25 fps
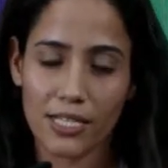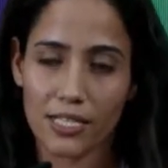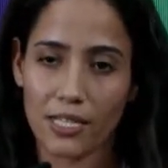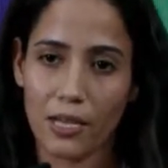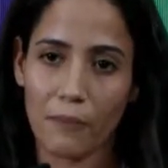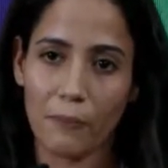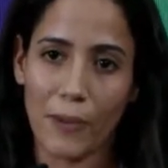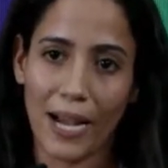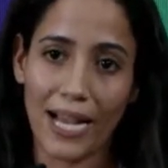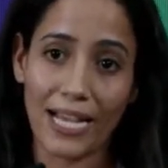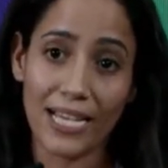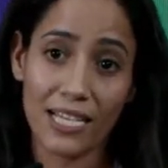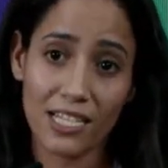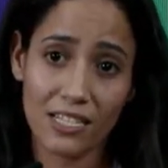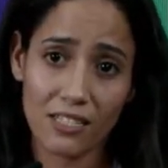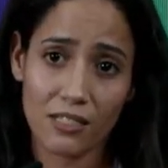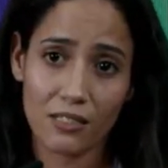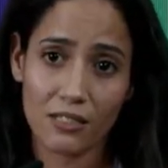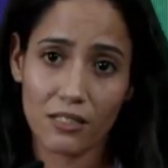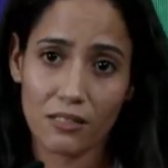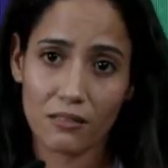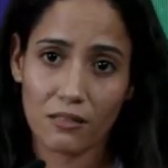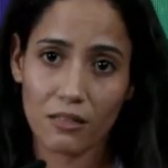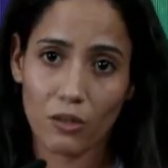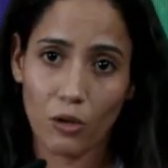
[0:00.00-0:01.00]
And I
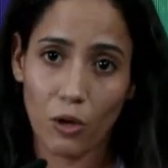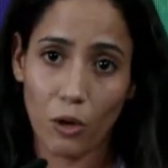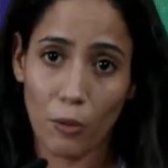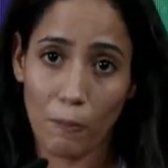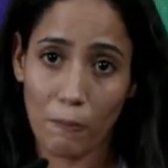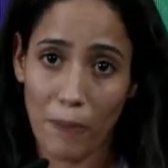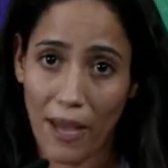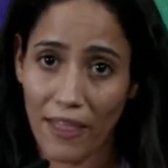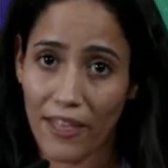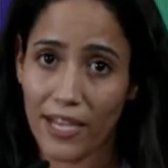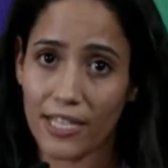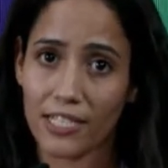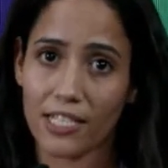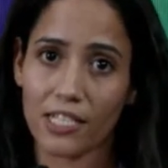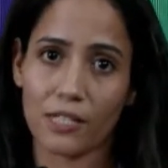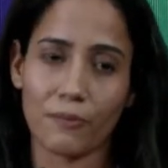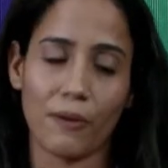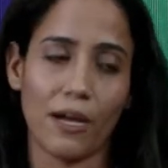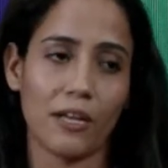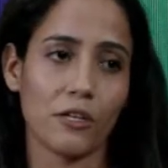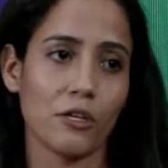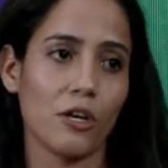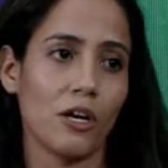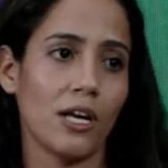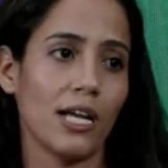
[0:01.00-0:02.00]
spent 24
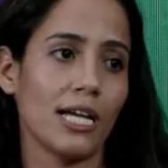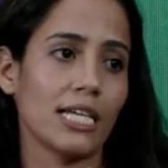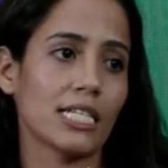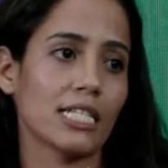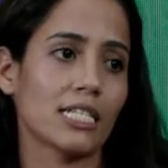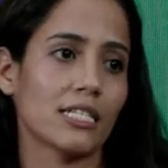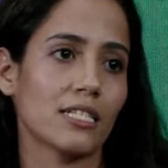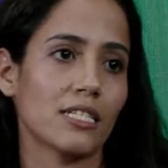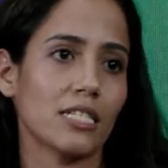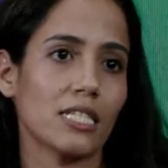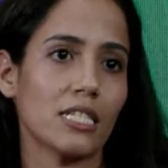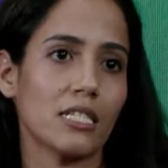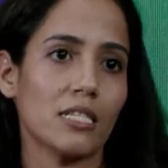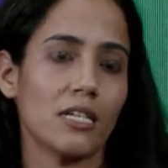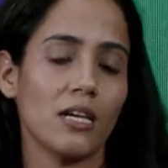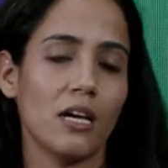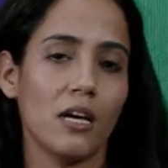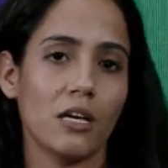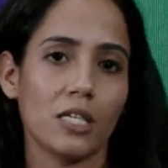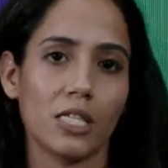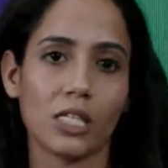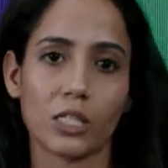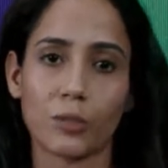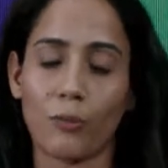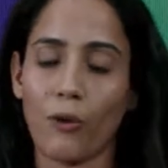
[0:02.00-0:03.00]
years in
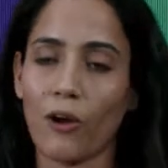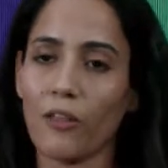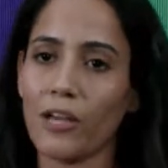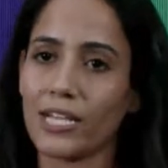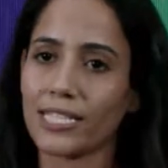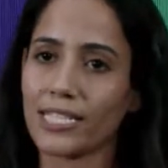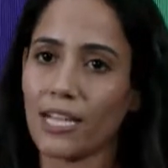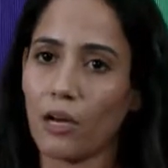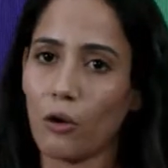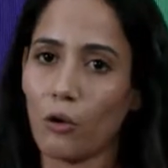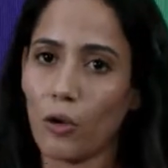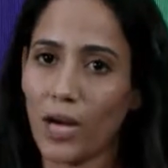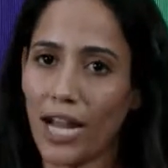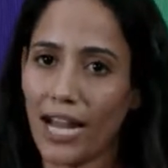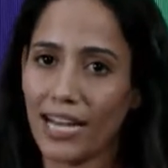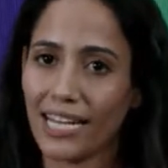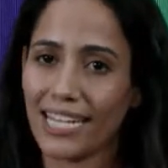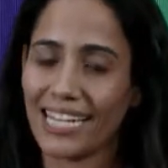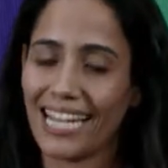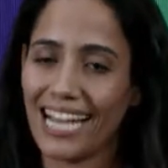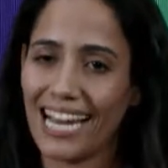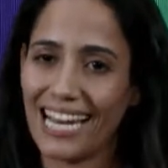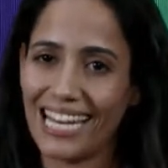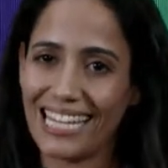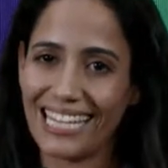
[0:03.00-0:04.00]
country
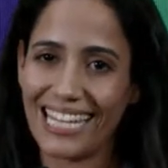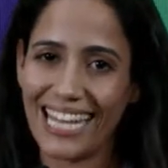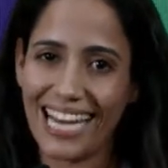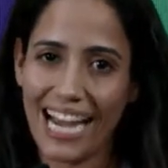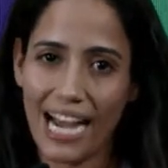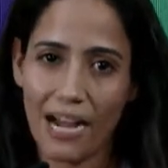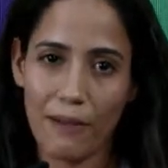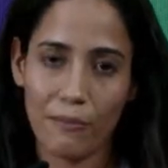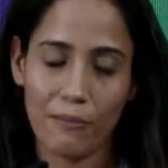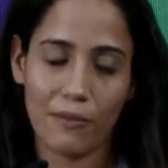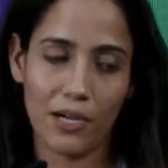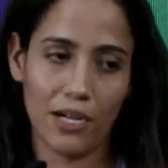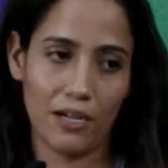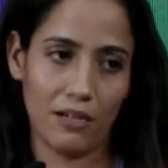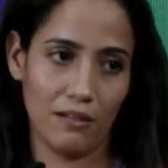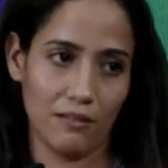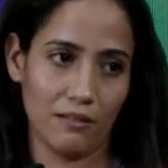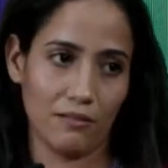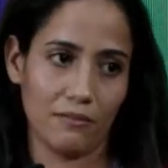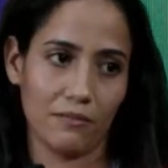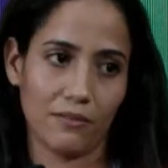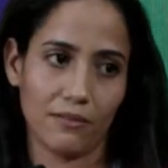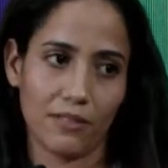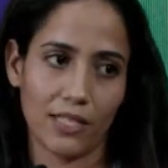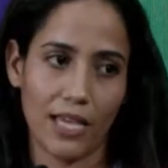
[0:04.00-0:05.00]
with Spanish
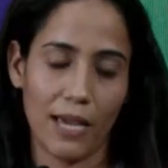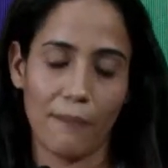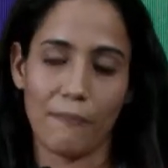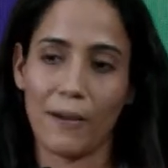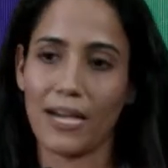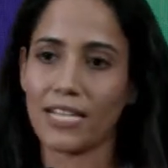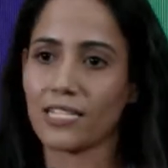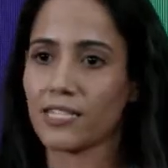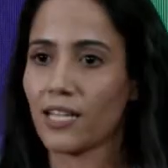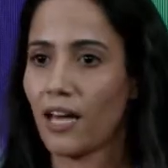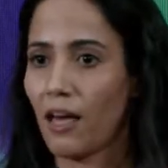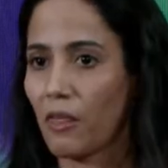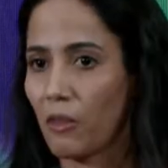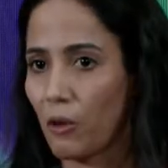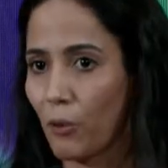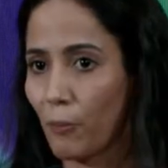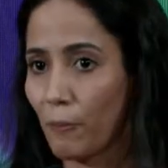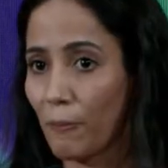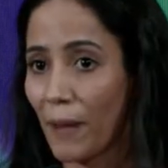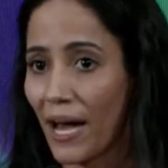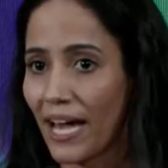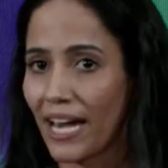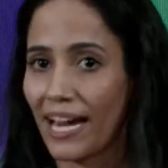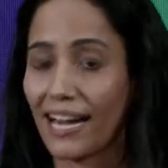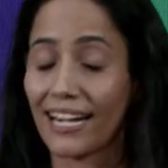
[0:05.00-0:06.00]
parents, and I can assure
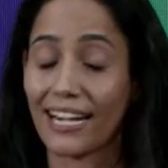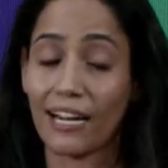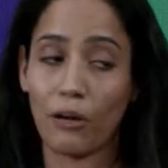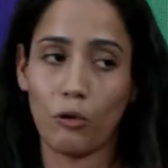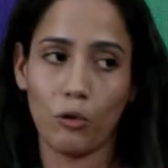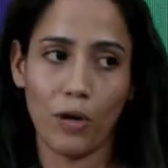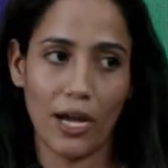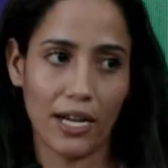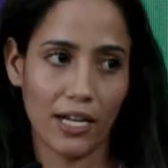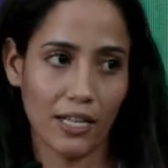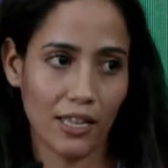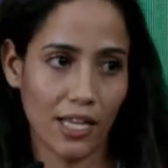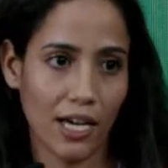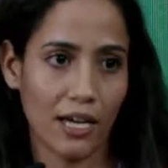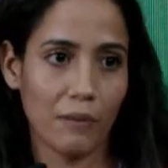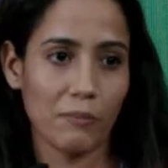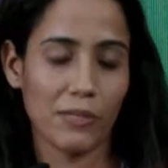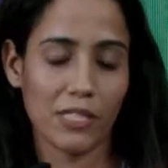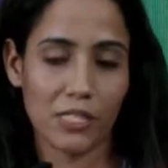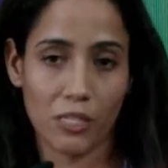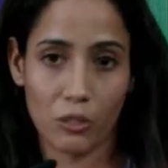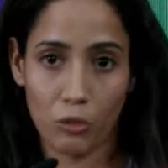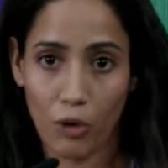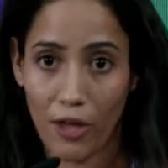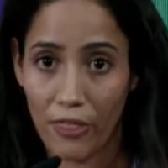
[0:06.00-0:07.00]
you that the
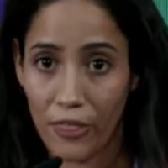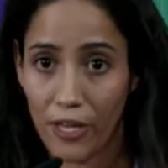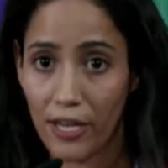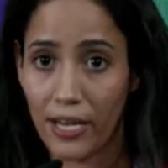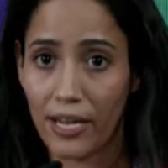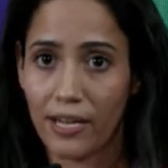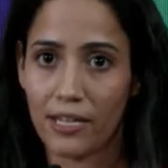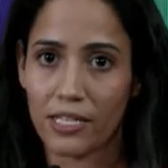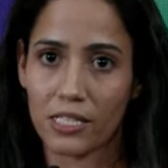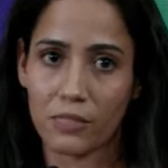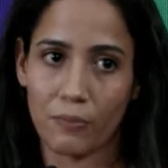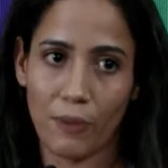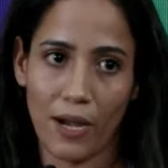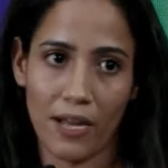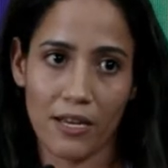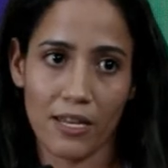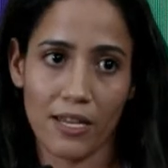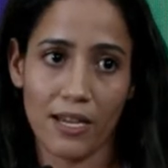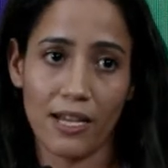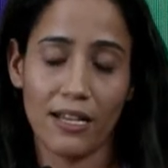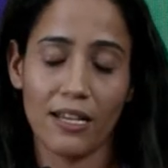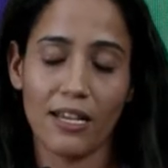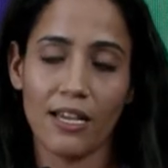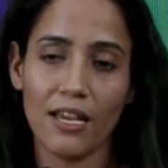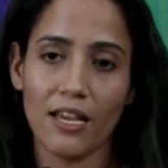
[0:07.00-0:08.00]
drama that
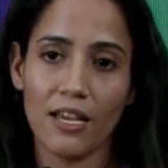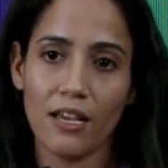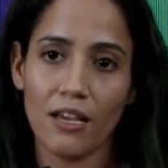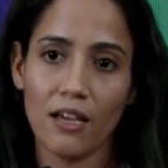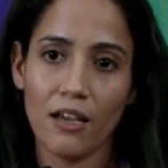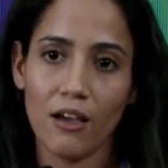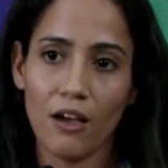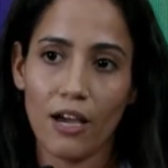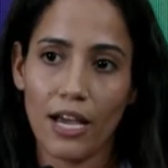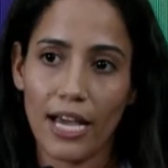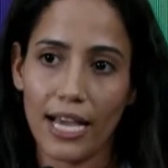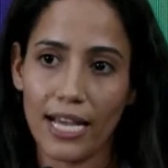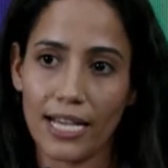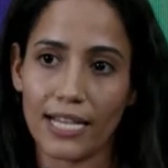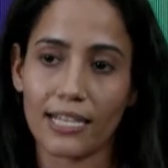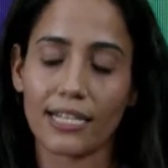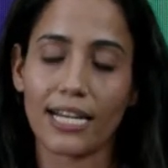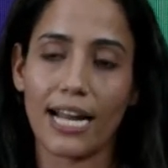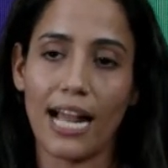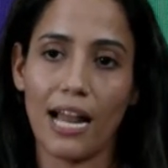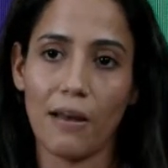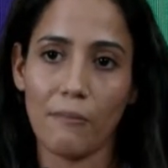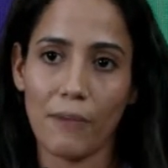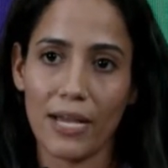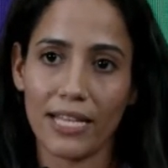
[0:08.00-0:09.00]
I had to go
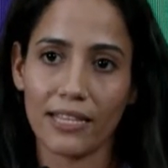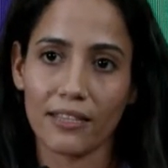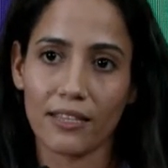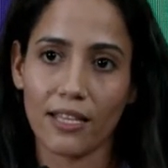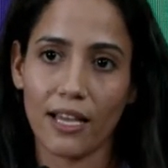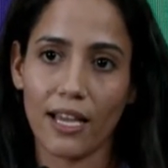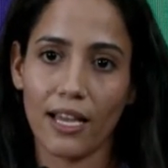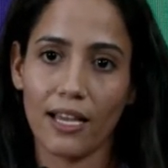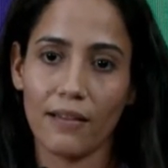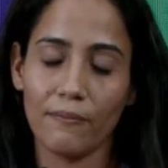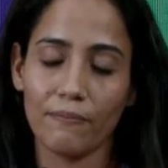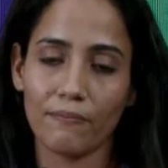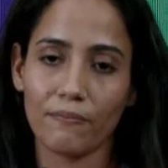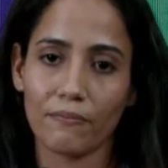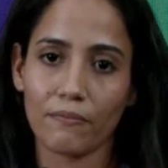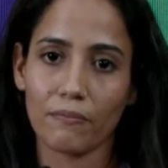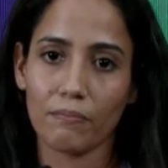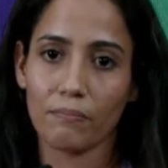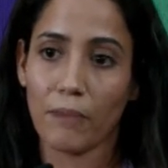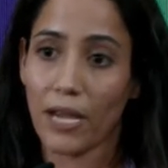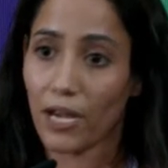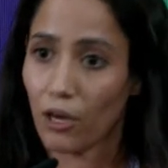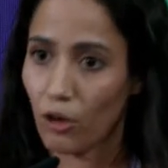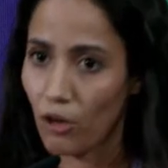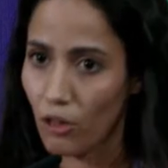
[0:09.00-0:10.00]
through
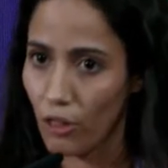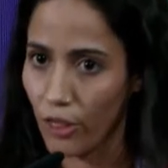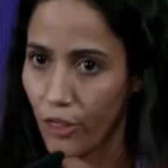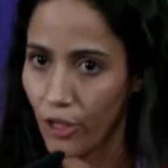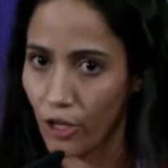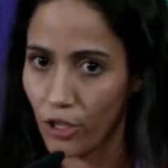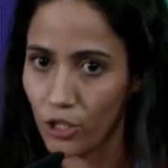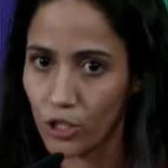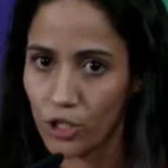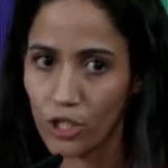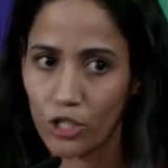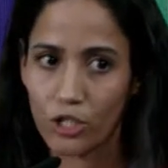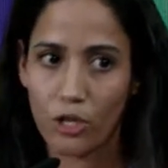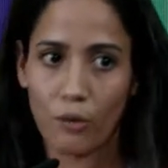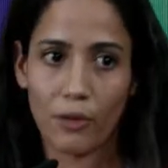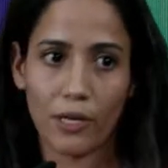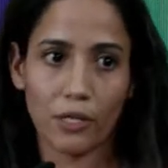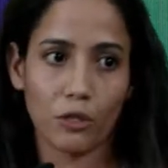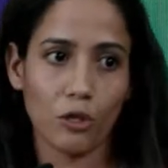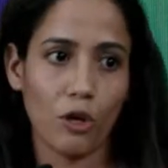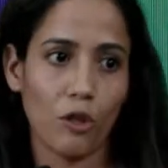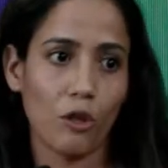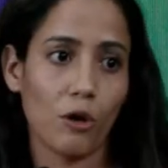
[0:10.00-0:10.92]
to